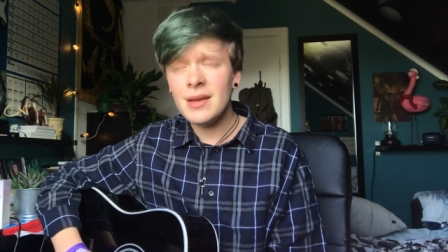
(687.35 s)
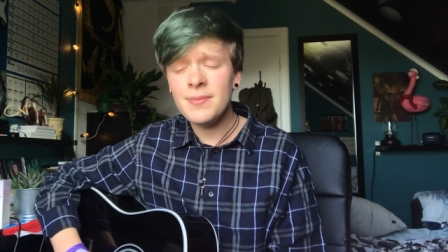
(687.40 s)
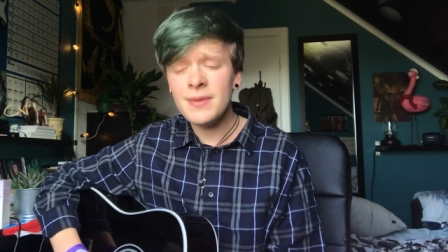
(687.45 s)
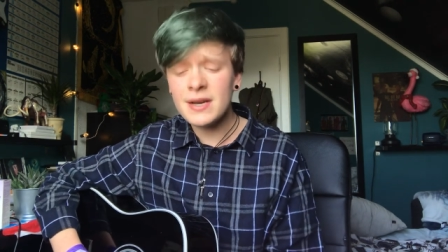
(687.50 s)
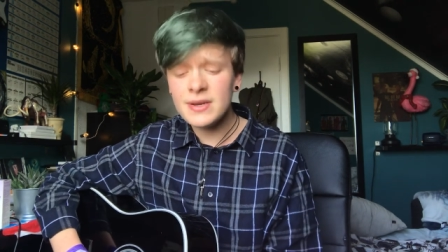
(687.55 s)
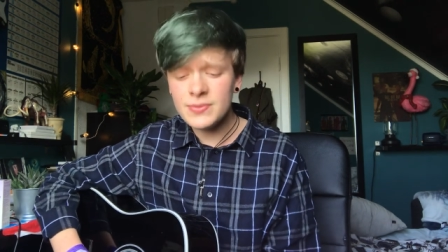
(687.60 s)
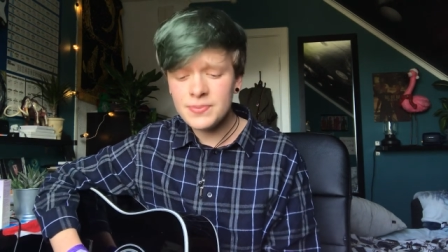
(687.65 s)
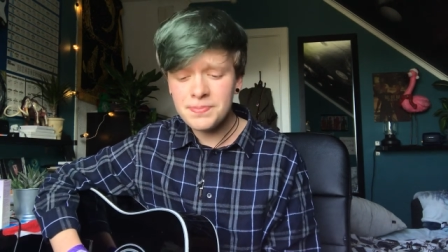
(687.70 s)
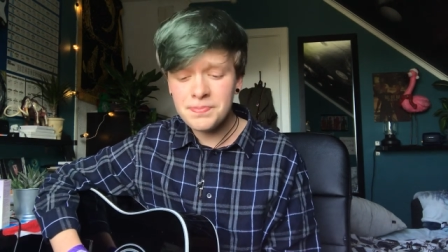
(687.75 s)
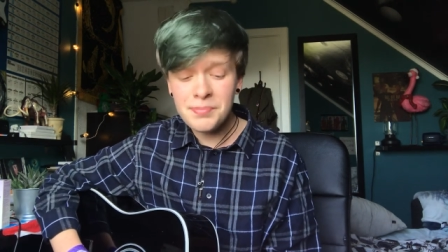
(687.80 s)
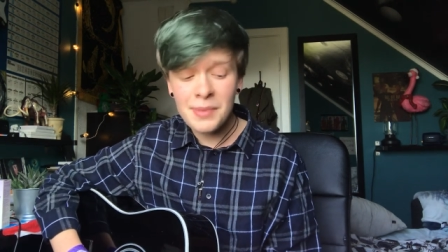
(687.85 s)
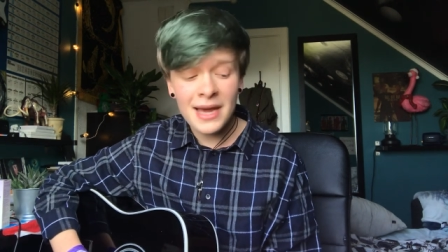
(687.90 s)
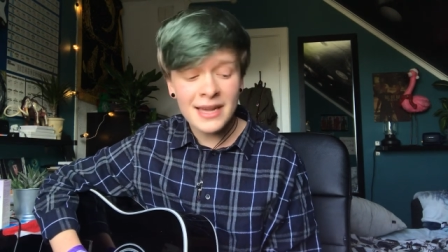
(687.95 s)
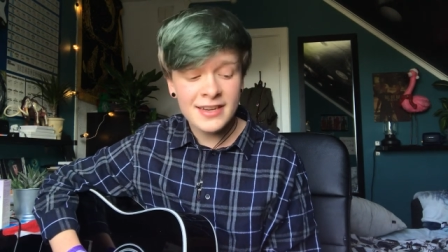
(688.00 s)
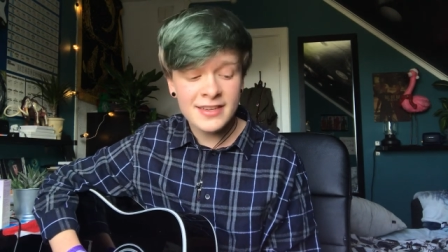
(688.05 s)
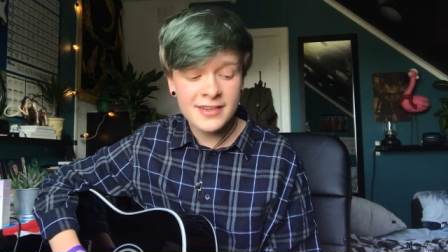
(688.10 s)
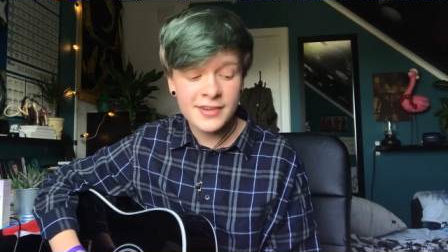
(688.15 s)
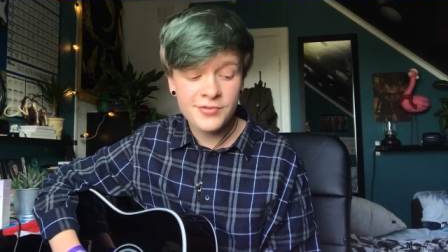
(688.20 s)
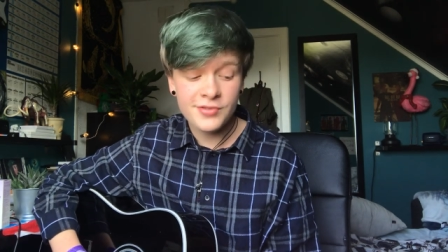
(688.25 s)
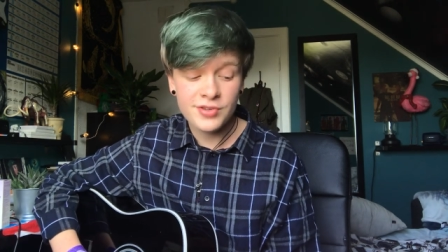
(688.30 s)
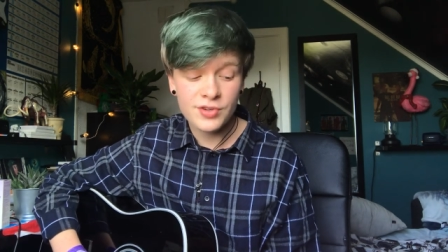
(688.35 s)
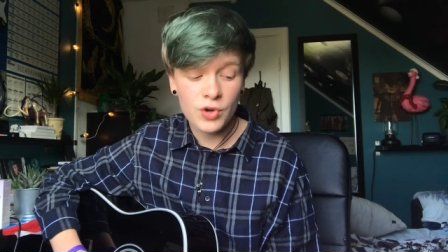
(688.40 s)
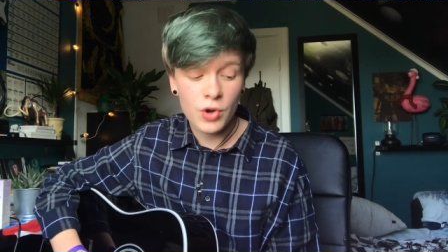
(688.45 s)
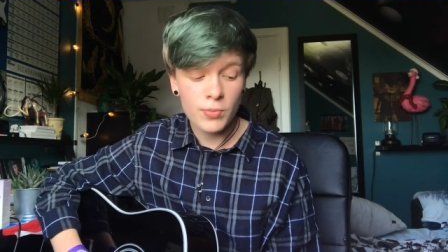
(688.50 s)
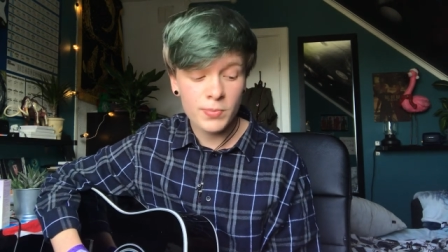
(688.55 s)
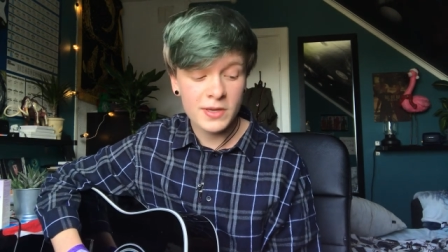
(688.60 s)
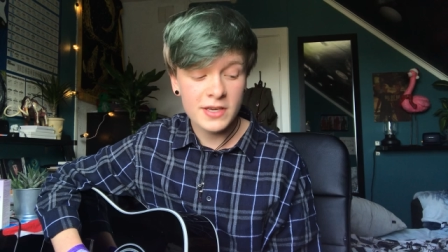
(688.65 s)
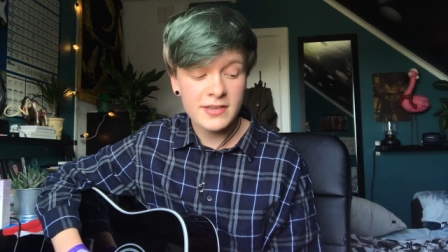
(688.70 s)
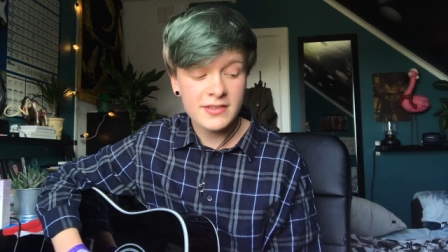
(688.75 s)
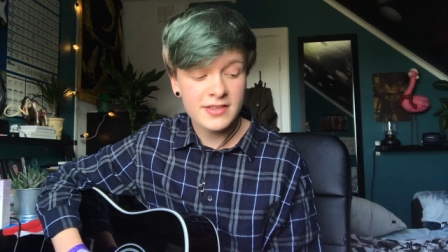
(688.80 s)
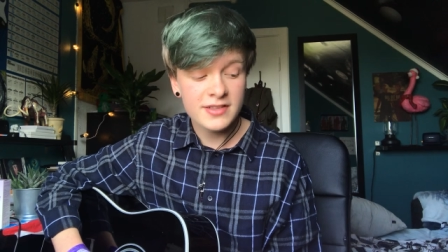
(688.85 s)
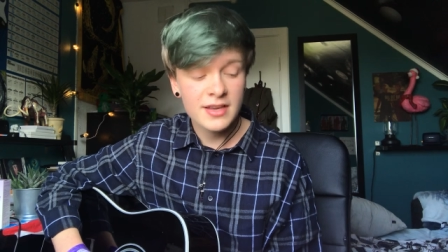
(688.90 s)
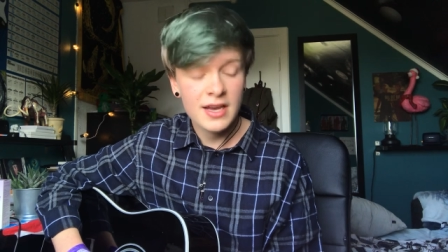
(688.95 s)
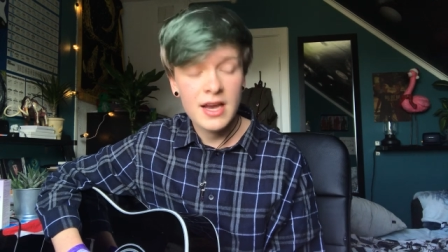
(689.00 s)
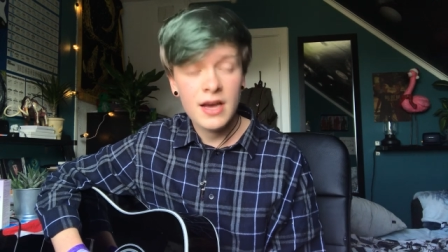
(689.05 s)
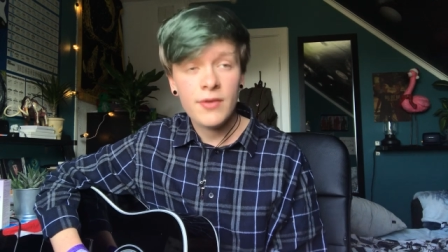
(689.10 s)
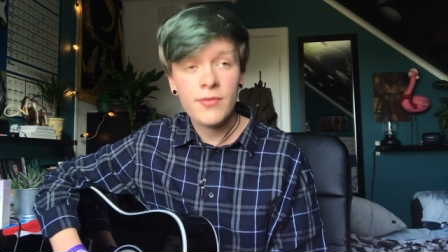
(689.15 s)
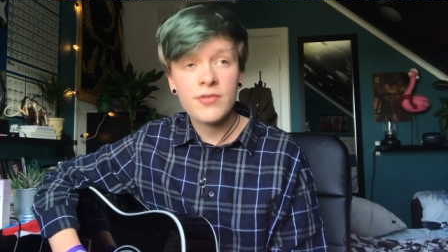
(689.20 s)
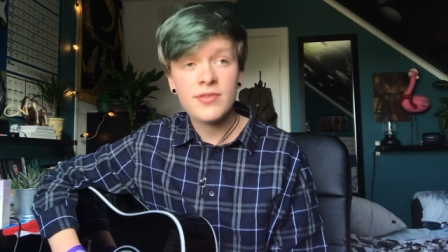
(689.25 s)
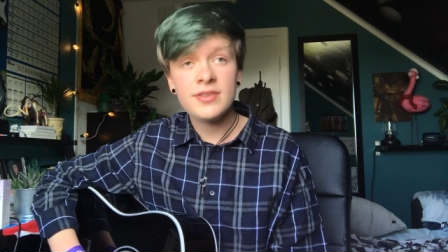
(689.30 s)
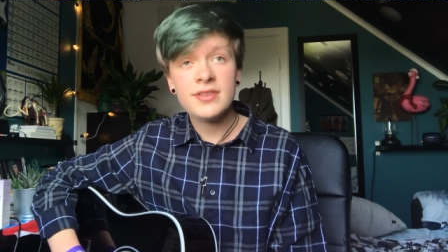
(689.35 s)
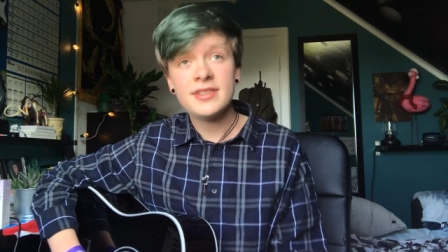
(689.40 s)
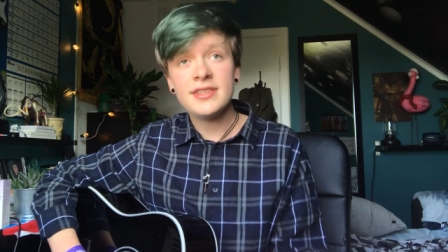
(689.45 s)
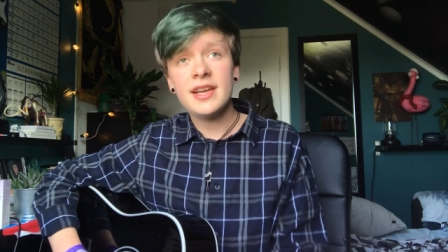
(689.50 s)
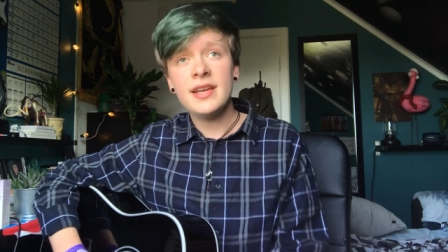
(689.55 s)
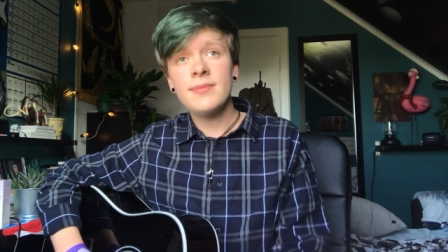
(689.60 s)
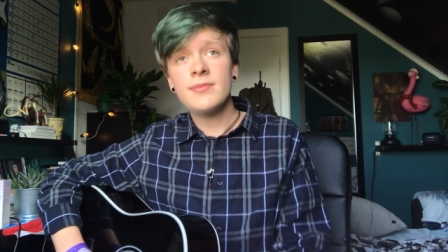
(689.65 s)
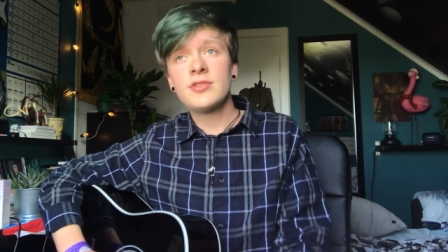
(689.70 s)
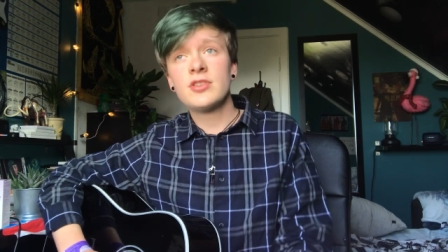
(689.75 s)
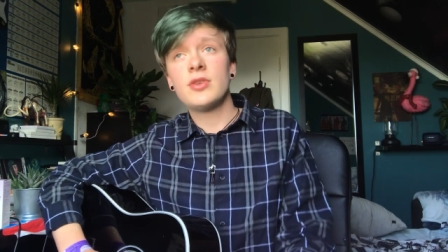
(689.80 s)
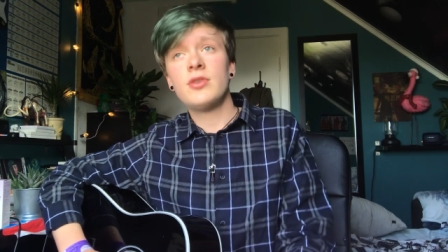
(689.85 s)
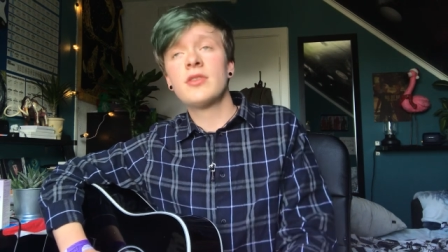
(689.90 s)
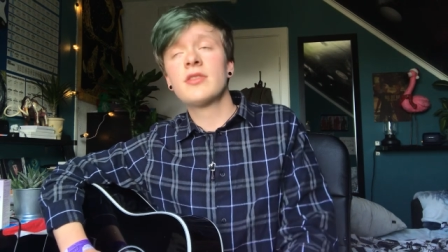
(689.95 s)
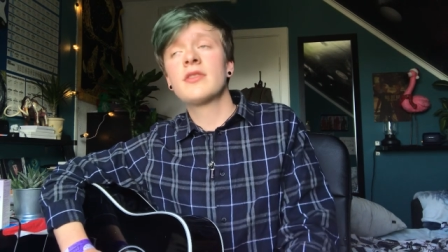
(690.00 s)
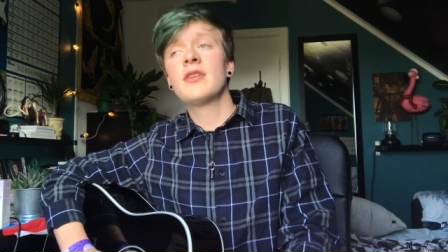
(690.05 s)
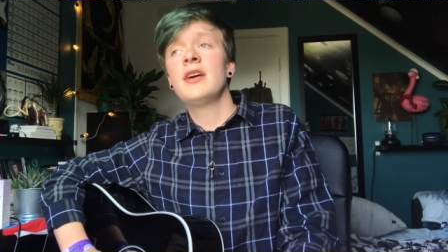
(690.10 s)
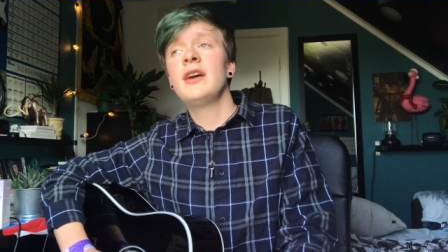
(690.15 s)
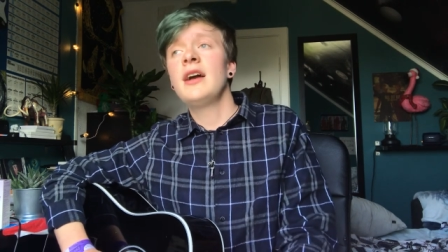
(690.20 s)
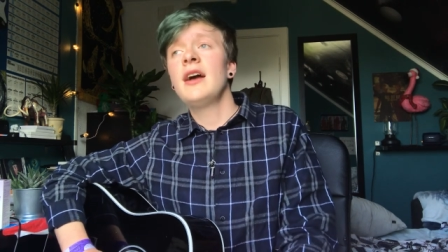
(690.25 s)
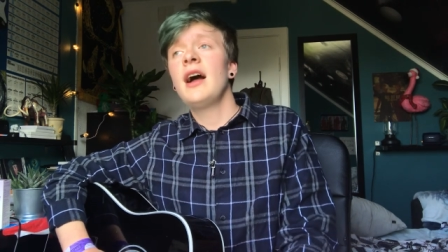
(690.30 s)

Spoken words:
about many different topics for the same song,